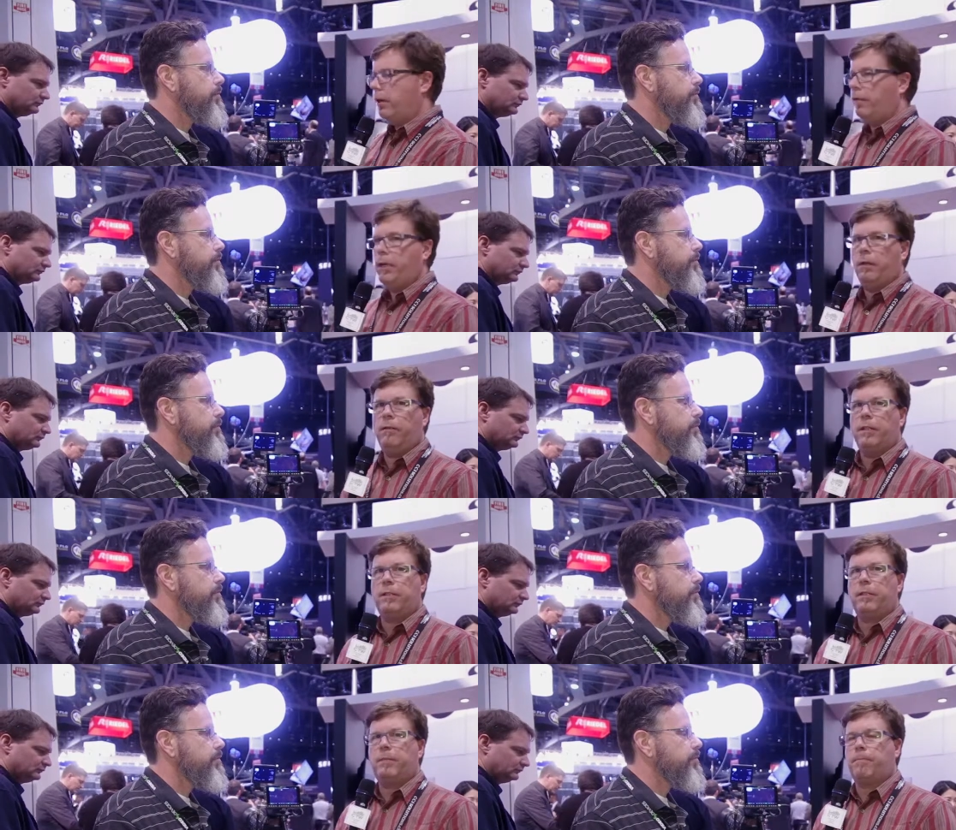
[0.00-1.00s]
Speaker 1: like all video
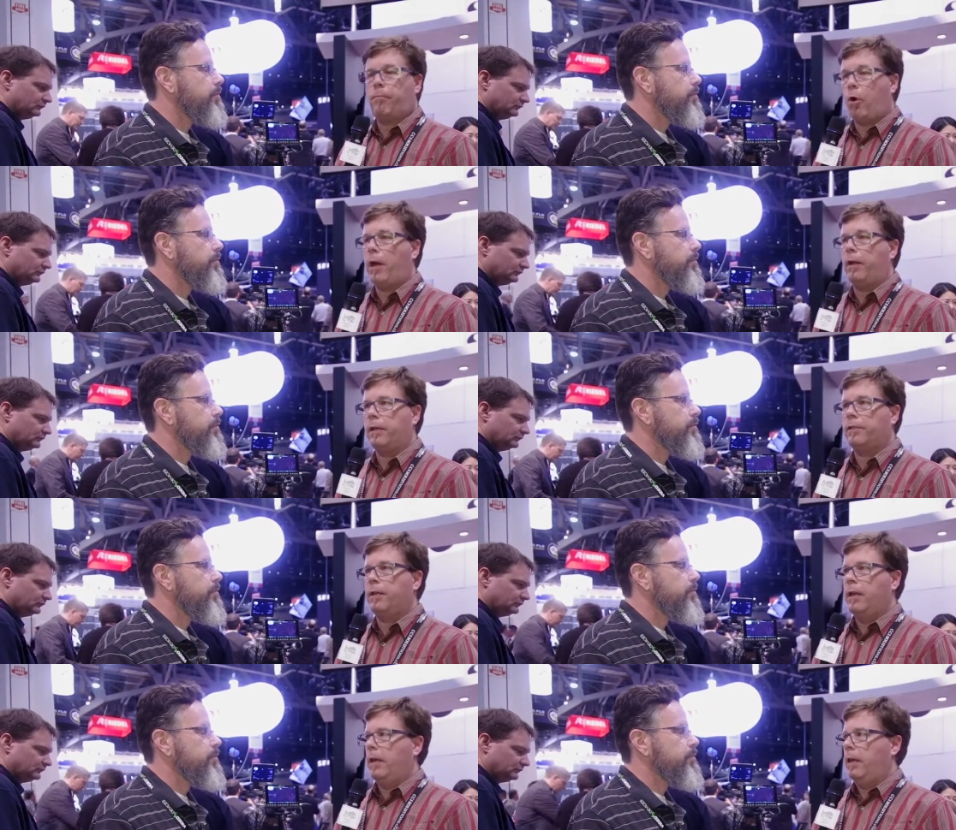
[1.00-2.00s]
devices products,
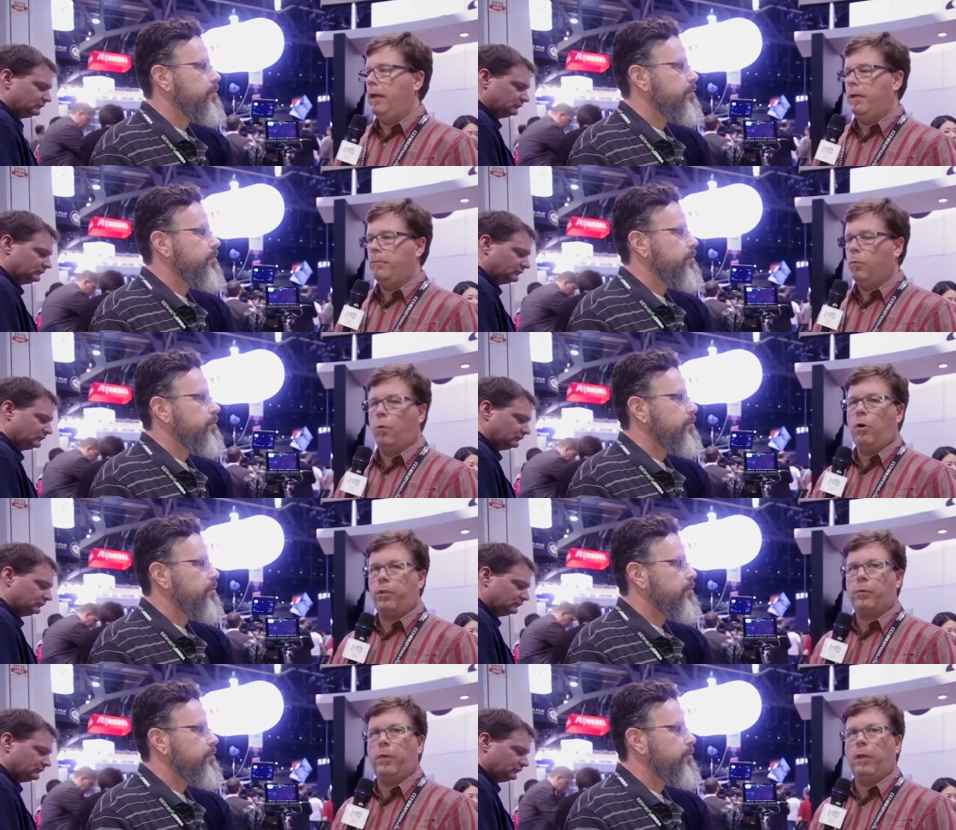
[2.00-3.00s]
it
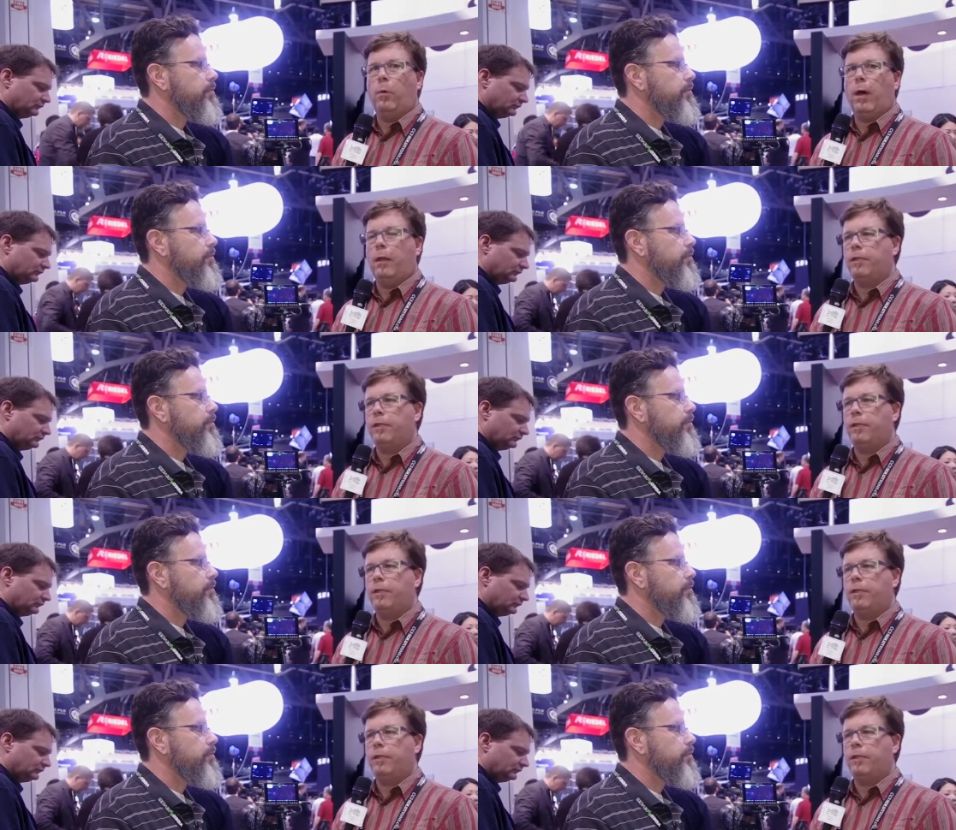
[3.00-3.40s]
works really well.